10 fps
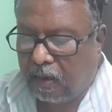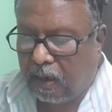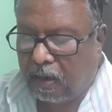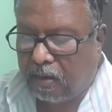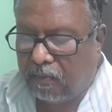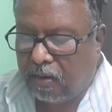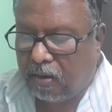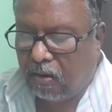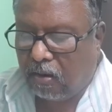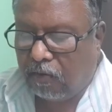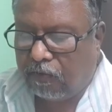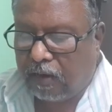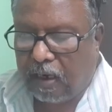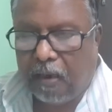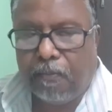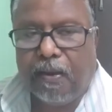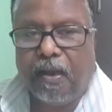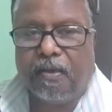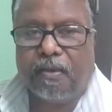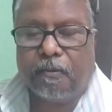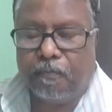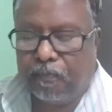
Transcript: activity of lipase.